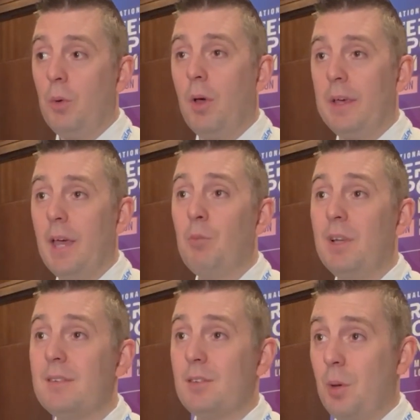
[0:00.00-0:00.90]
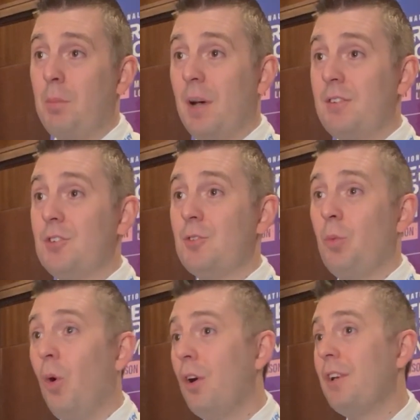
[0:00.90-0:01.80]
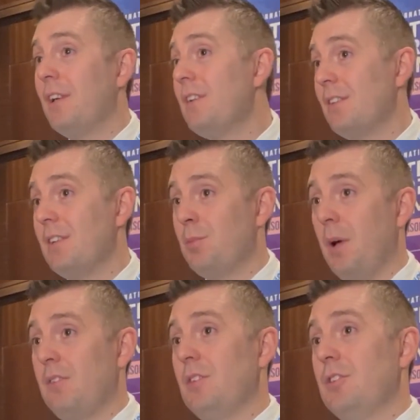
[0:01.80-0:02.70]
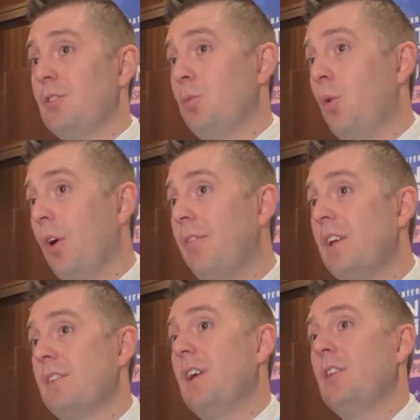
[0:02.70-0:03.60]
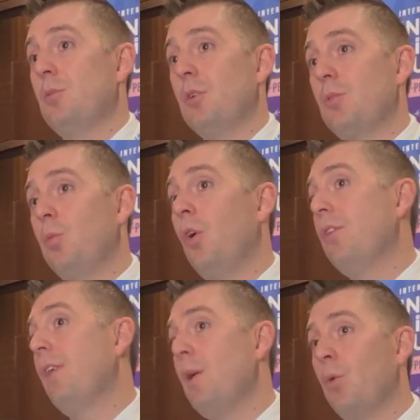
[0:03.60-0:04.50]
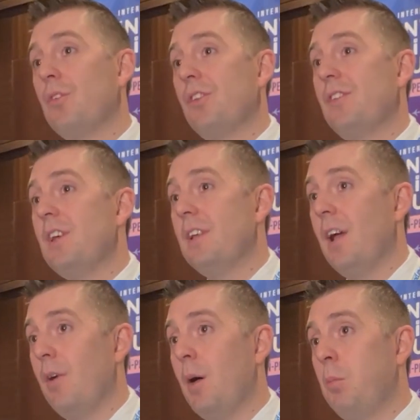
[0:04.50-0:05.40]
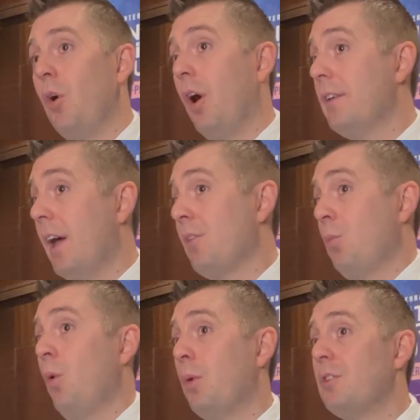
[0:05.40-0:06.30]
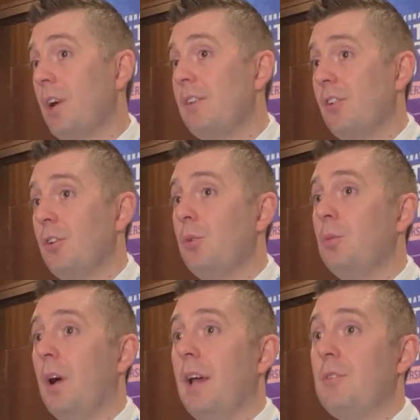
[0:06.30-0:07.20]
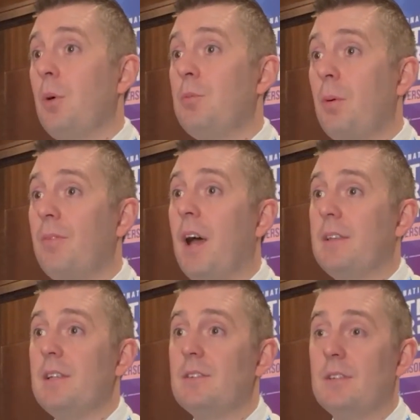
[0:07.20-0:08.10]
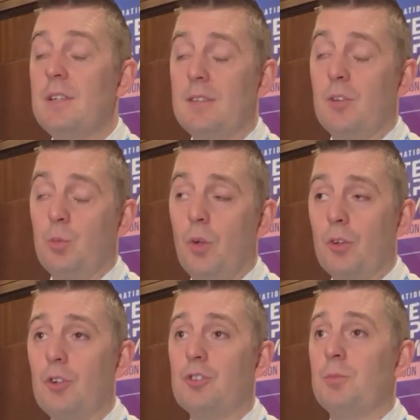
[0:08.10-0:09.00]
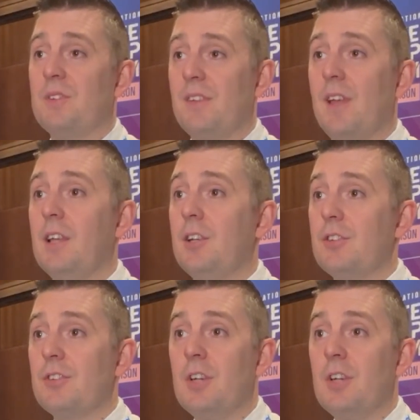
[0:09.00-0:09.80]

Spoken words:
Again, we listen to our passengers. What are the needs of these passengers? What are they saying to us? What do they want to see in their airport? And that's what we're trying to do, is provide these details, what the customers are telling us.